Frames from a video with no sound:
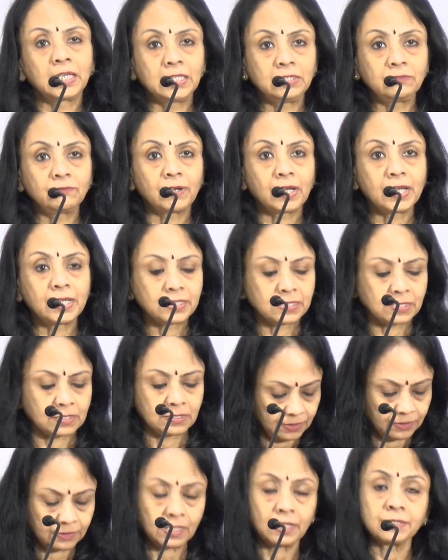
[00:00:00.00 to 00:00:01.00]
invite
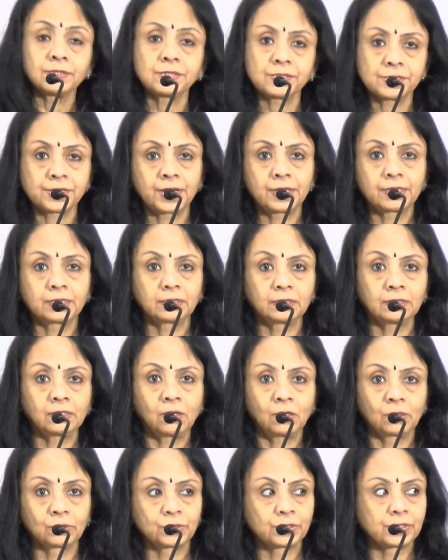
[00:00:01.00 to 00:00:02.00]
Chandrasekhar
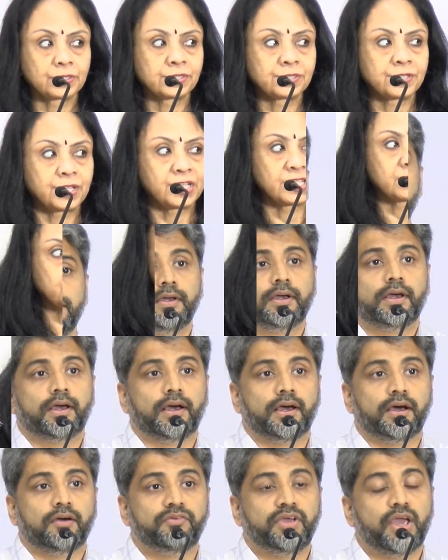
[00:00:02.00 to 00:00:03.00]
onto the stage,
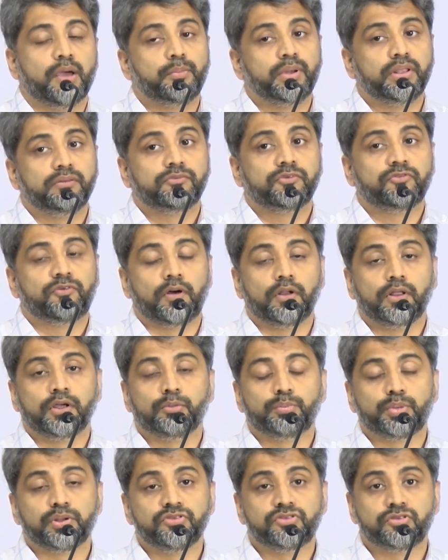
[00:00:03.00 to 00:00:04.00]
please. We have been following
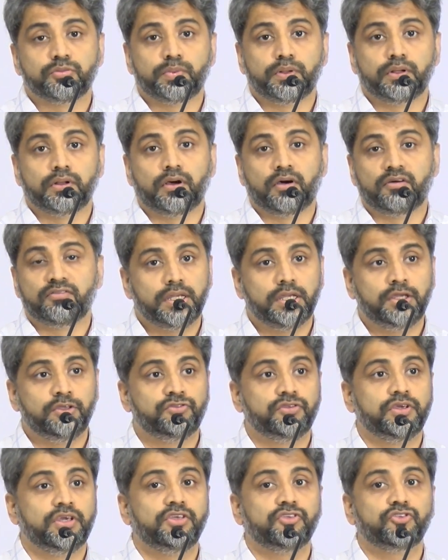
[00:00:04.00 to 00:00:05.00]
a principle of
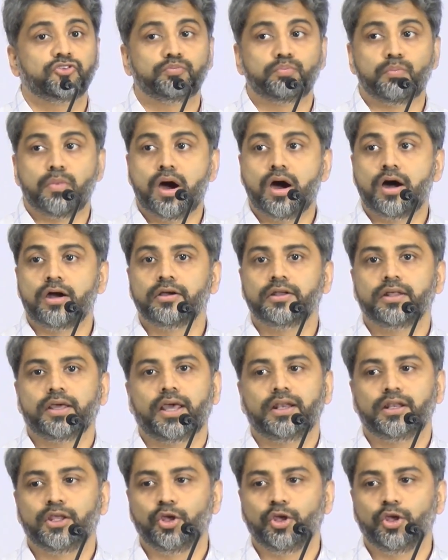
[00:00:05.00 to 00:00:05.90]
easy, smart, and